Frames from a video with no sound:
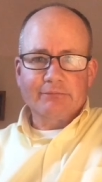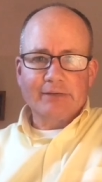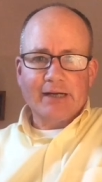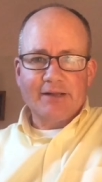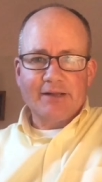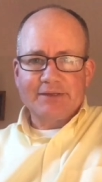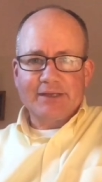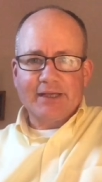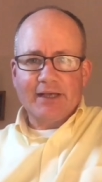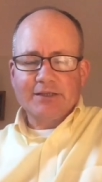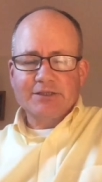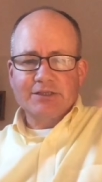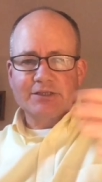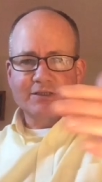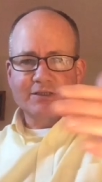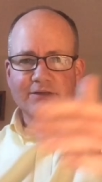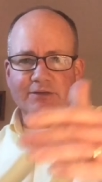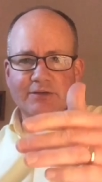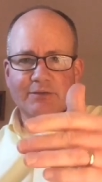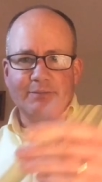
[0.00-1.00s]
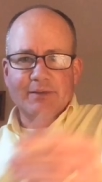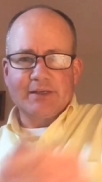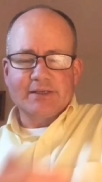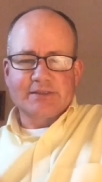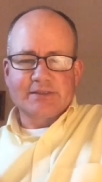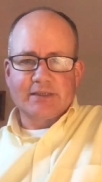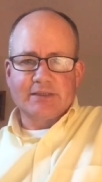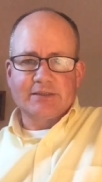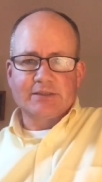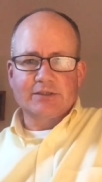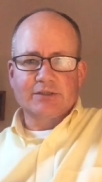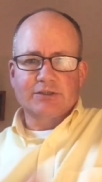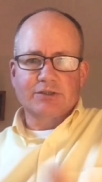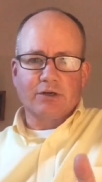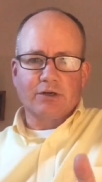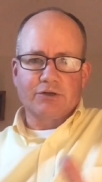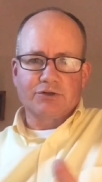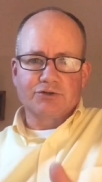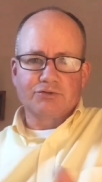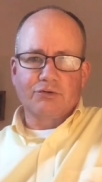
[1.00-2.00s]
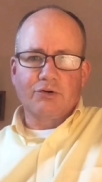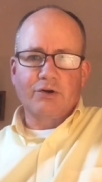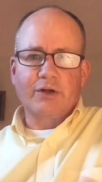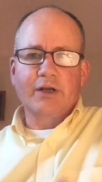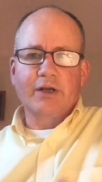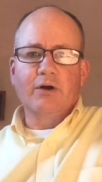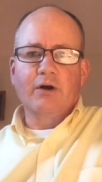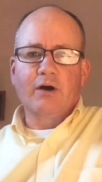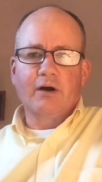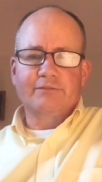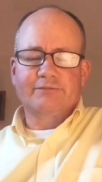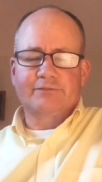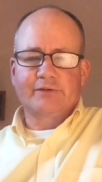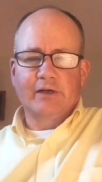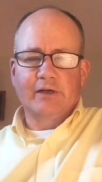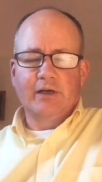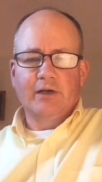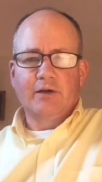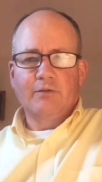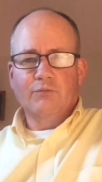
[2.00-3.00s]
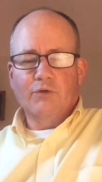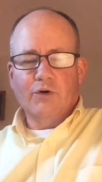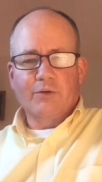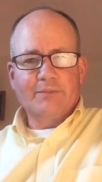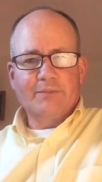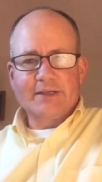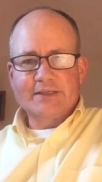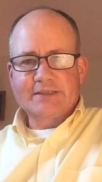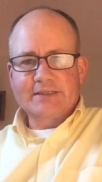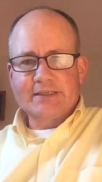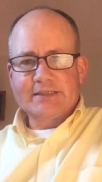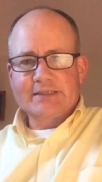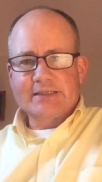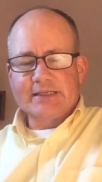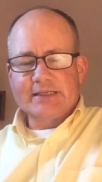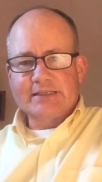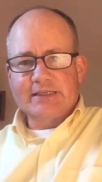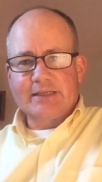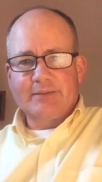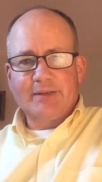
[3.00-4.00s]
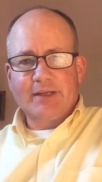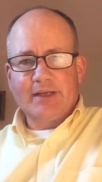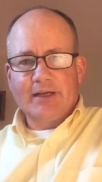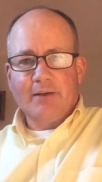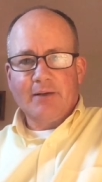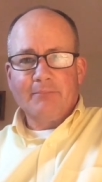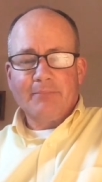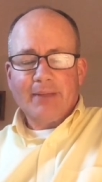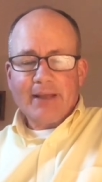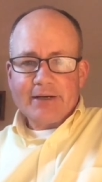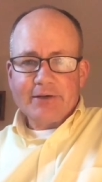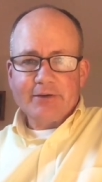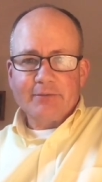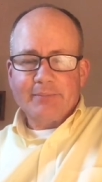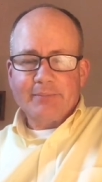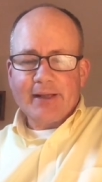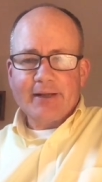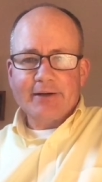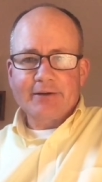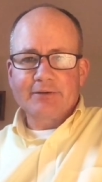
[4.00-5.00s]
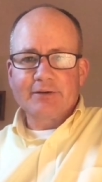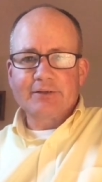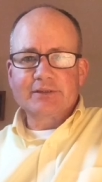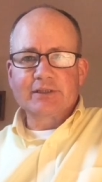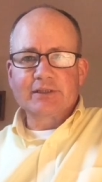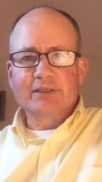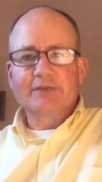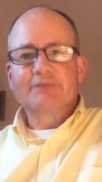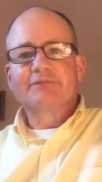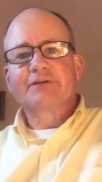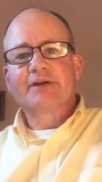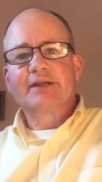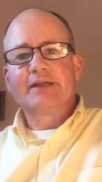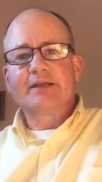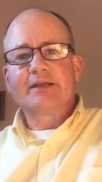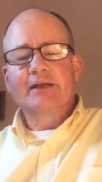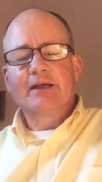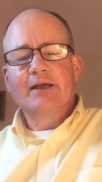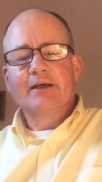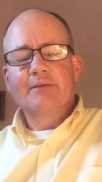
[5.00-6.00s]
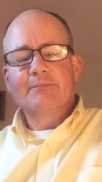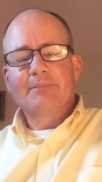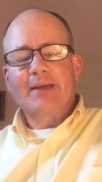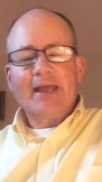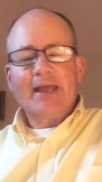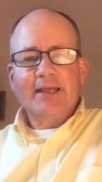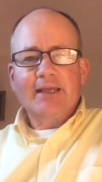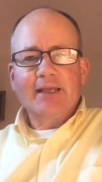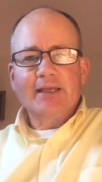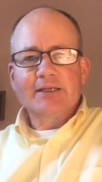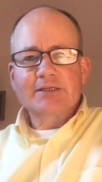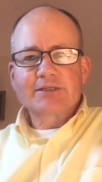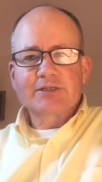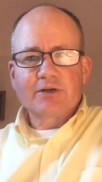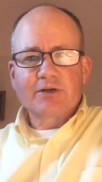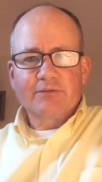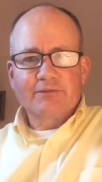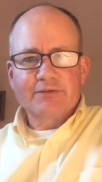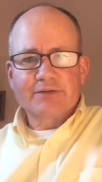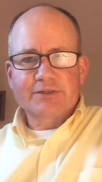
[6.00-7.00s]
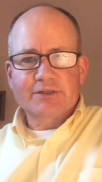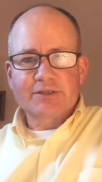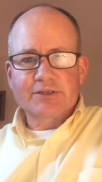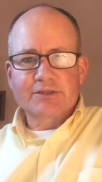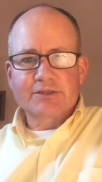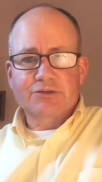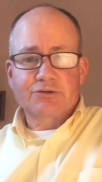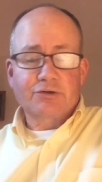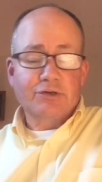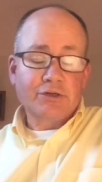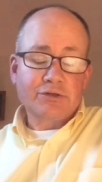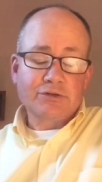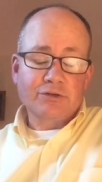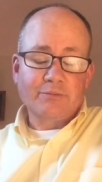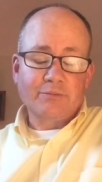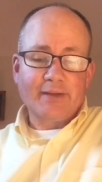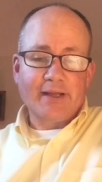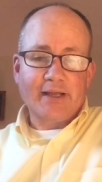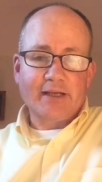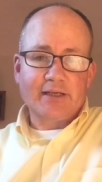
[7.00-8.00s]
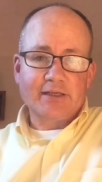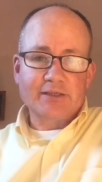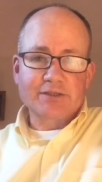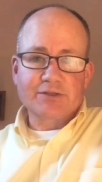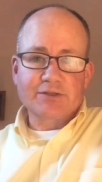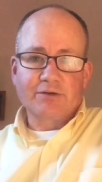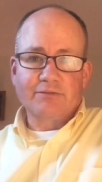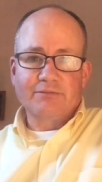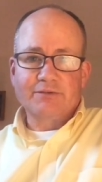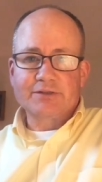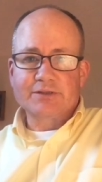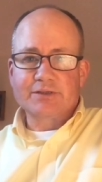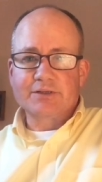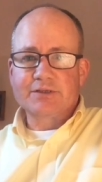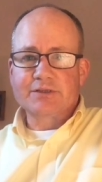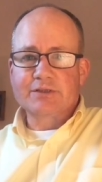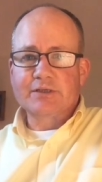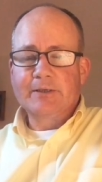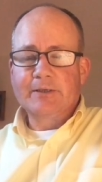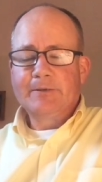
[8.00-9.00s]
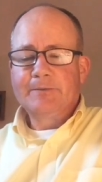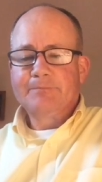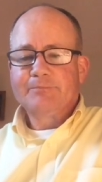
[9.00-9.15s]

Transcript: around the edges of their business and start drawing off more business as they become better, better at delivering banking services, traditional banking services,